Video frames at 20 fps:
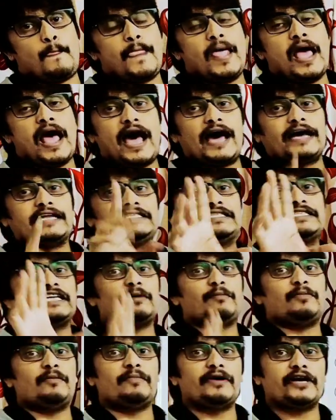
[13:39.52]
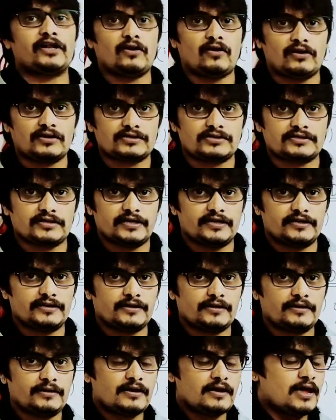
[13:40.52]
Unstable metal oxide.
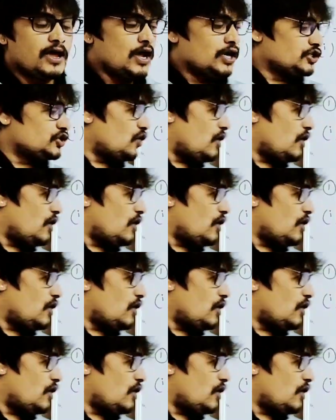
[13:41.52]
So